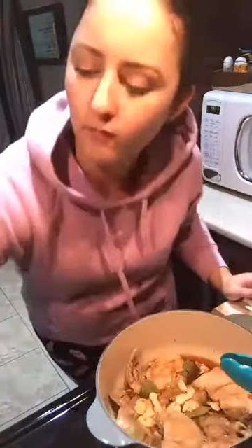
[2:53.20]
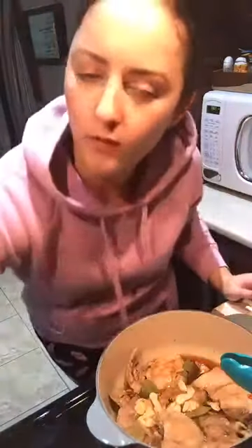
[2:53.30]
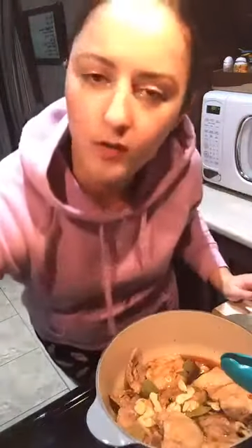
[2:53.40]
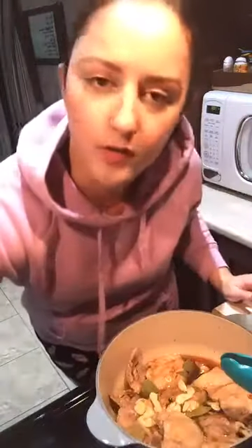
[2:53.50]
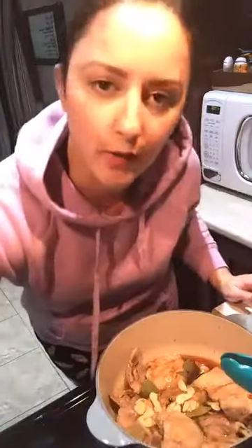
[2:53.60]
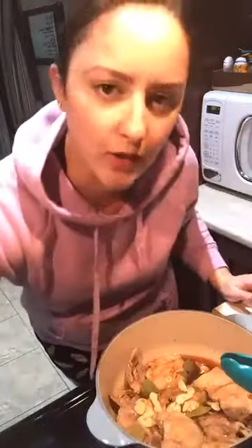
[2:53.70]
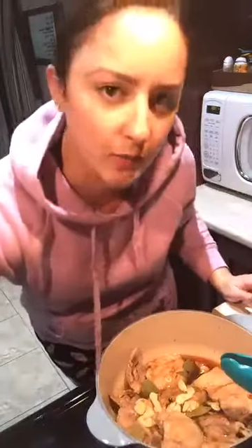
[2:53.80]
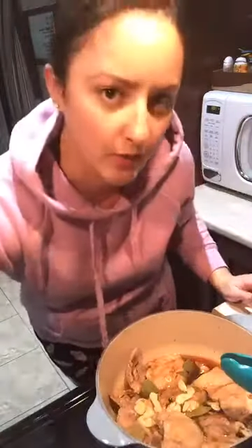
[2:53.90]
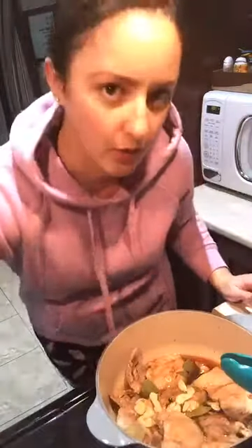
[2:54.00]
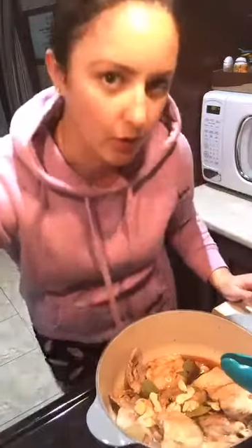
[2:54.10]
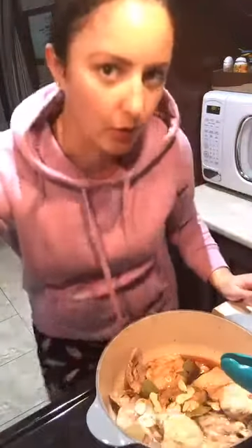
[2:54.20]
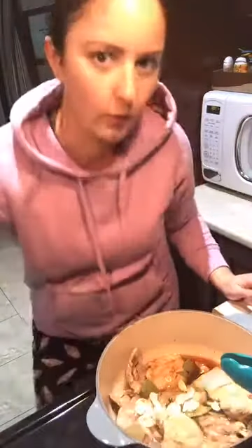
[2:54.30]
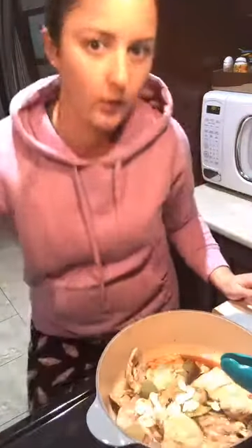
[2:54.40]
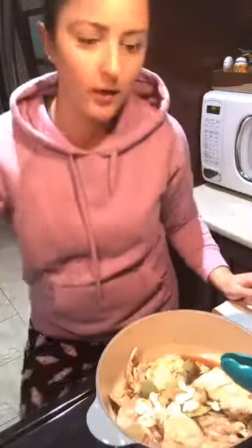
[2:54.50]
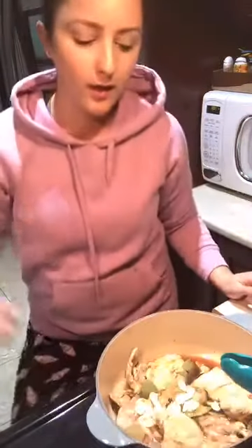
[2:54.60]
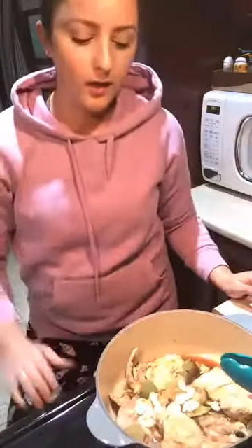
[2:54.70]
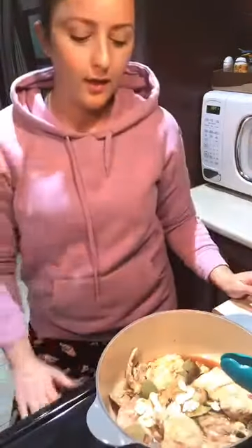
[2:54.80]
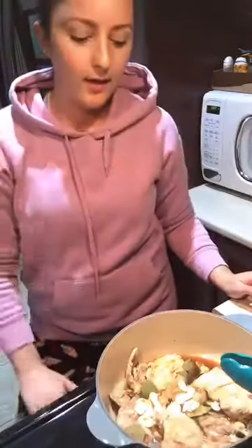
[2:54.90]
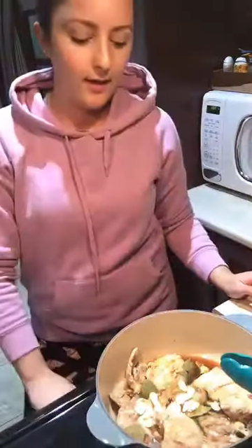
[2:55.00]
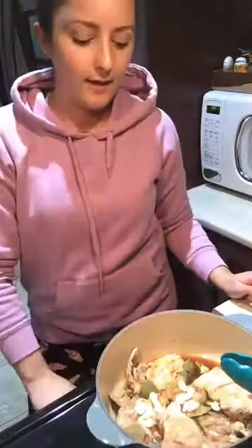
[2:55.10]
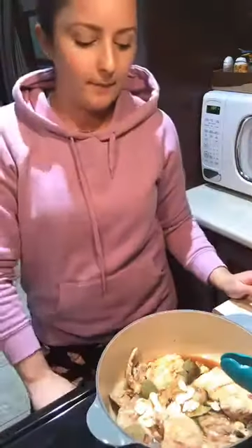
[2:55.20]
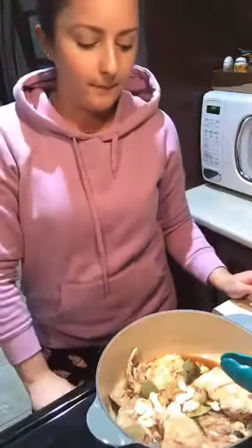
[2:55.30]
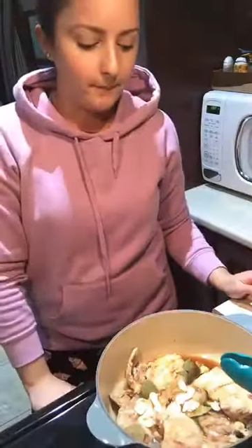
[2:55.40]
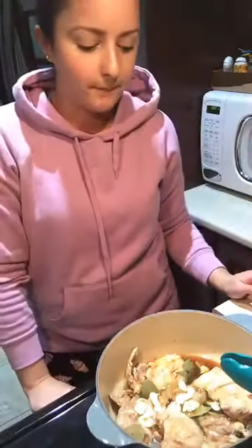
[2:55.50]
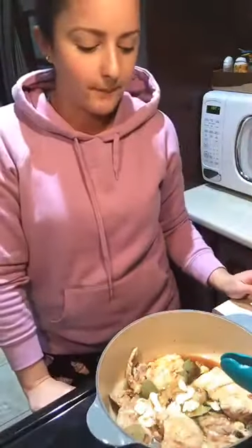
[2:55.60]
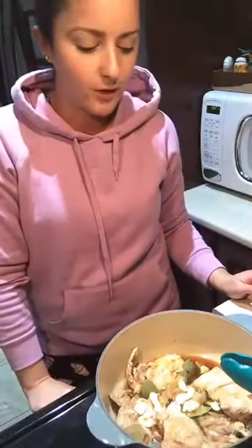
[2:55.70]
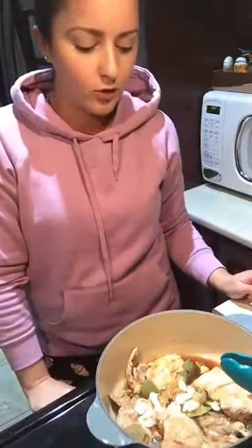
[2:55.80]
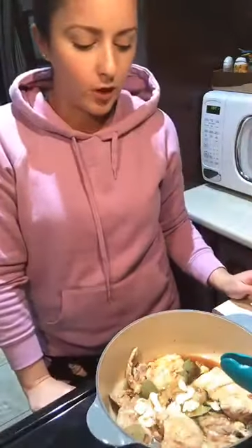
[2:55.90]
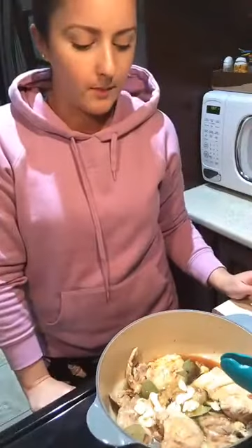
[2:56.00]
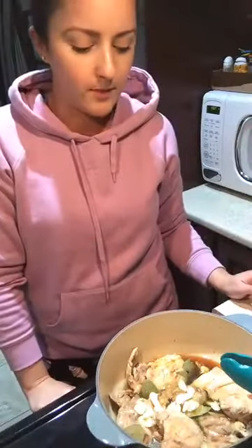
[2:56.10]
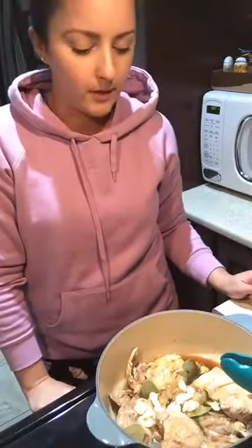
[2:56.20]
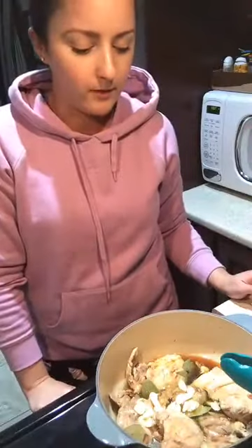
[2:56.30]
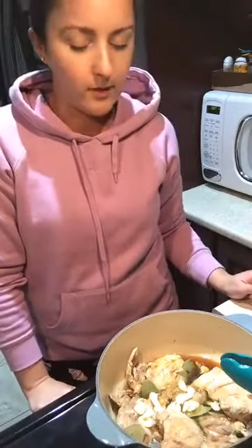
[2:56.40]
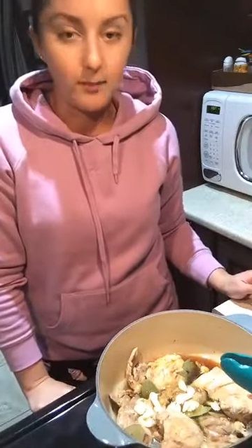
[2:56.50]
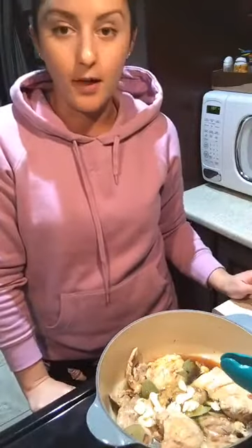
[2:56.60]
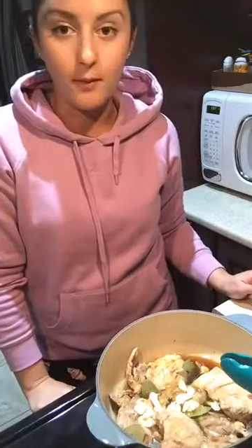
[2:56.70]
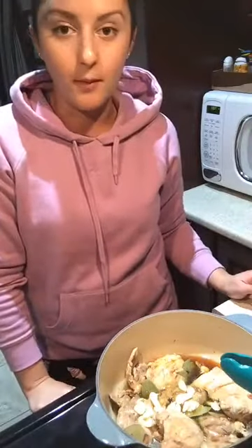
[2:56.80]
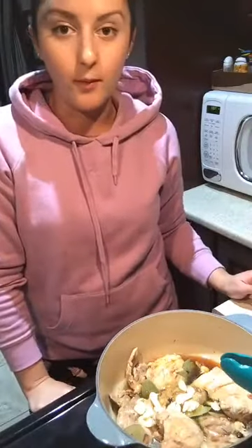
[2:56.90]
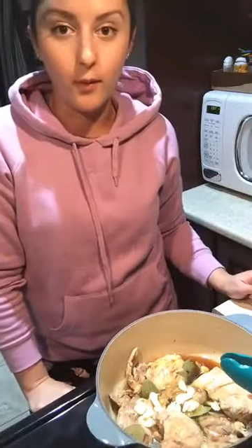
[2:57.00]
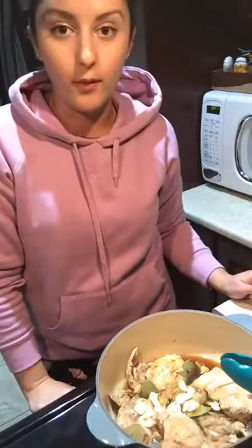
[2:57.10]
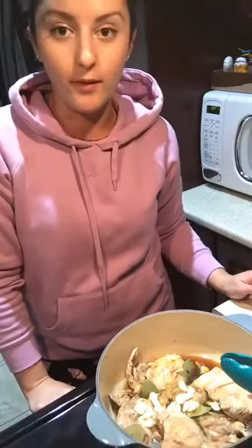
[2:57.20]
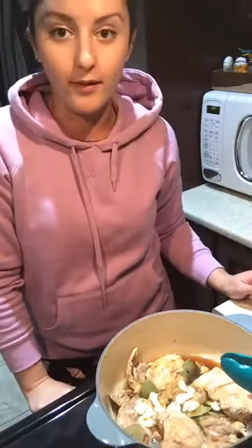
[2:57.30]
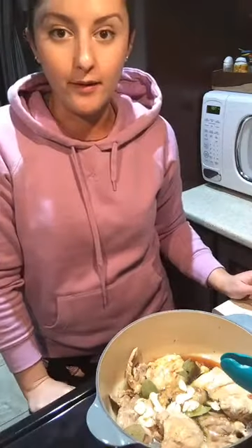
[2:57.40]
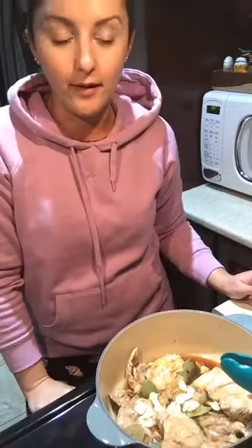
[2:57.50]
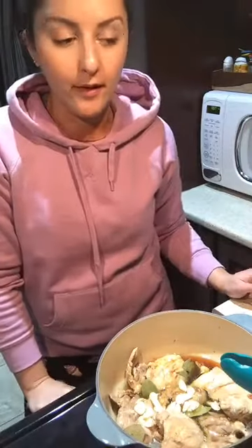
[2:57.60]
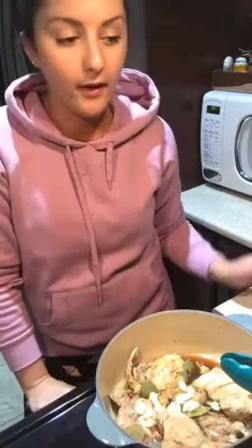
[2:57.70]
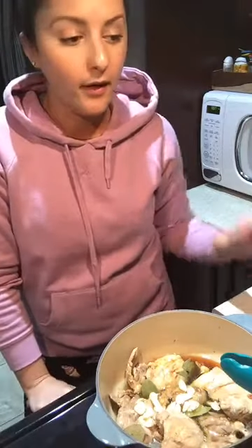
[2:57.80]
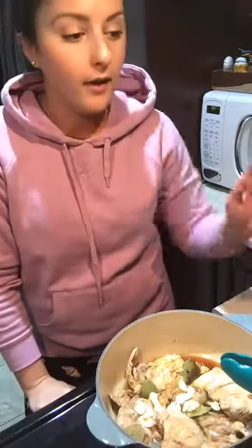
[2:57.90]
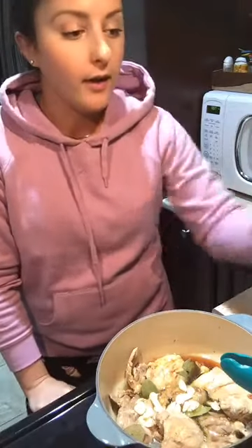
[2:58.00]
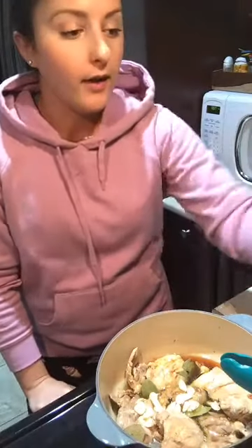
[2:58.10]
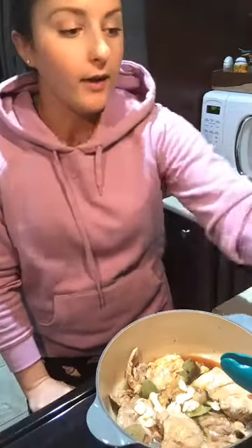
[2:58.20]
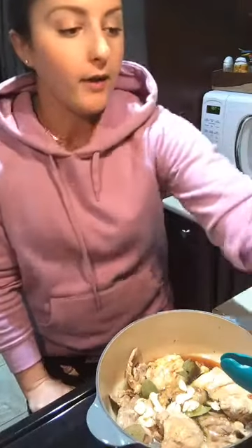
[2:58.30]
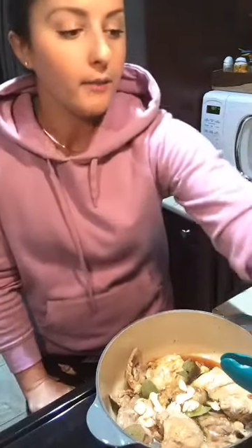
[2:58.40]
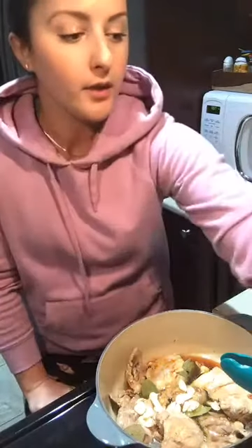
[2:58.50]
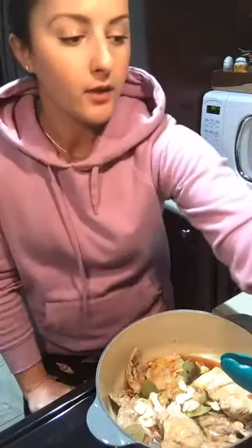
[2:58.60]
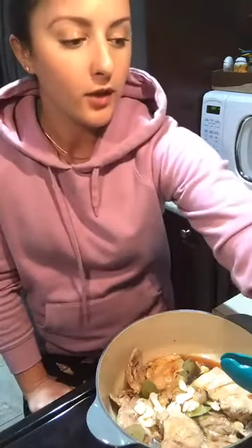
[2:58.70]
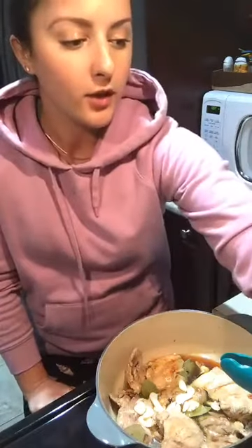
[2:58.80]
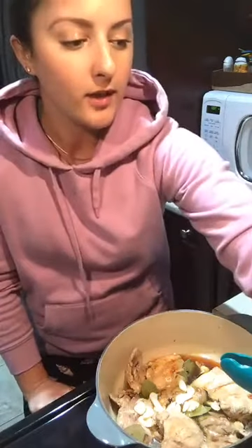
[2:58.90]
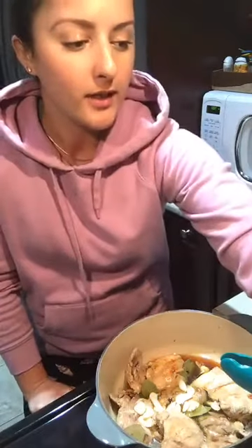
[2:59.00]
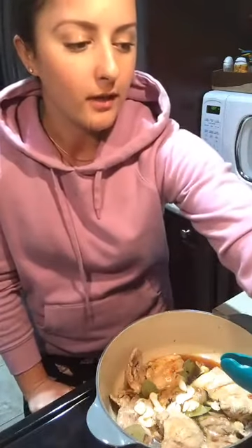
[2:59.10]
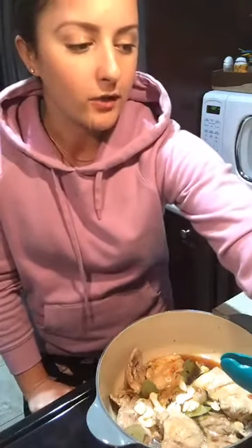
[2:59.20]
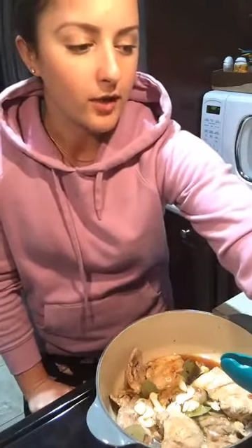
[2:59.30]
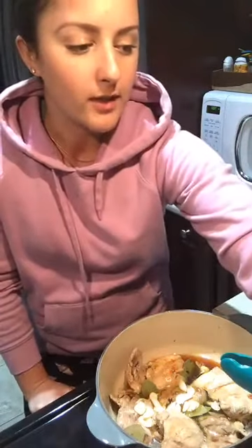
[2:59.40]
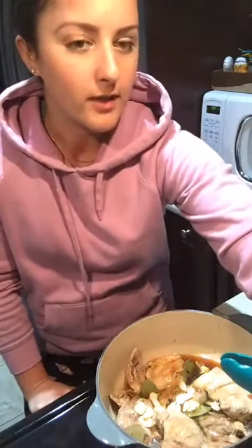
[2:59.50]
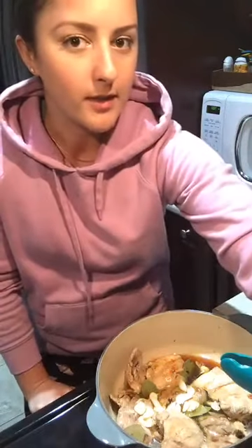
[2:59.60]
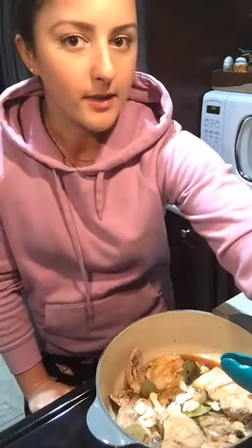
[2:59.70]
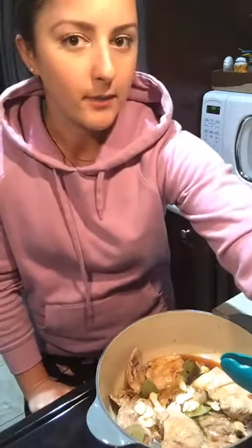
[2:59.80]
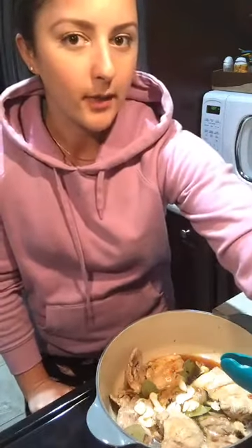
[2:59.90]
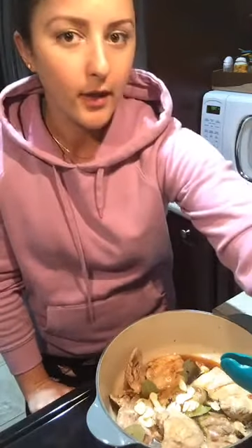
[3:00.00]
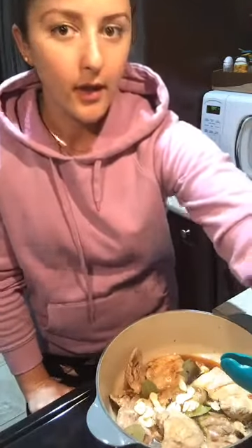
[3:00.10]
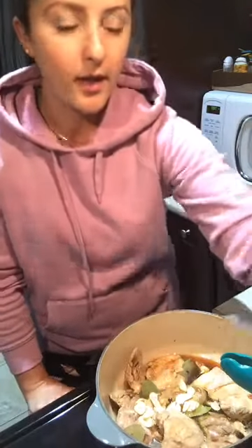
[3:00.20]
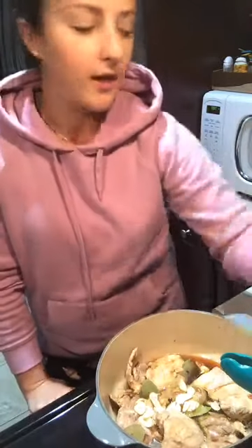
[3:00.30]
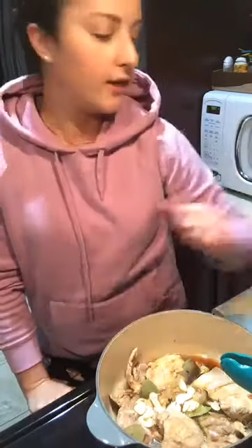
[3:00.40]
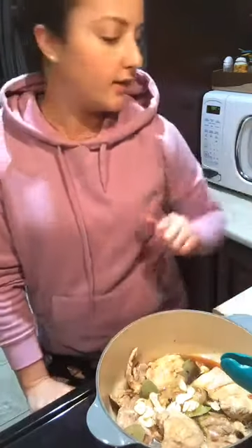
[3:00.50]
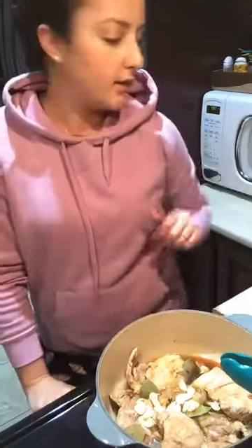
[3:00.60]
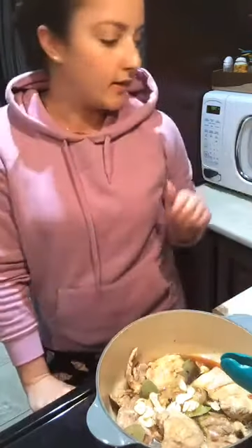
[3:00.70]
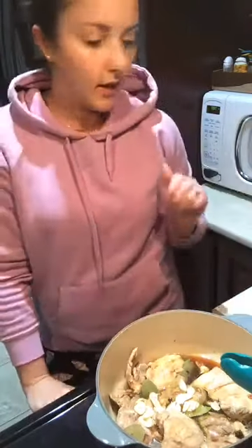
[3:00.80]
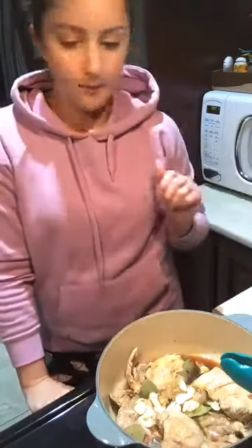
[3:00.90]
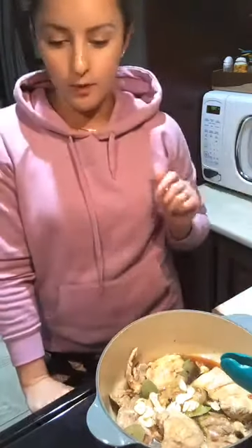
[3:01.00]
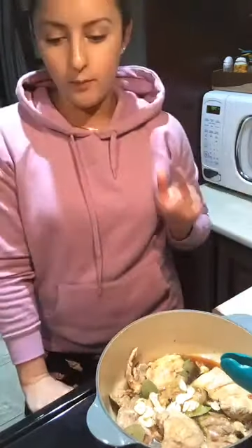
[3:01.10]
So I just put 2 drops of the black pepper oil in there, and now I'm going to turn it down just to simmer, and I'm going to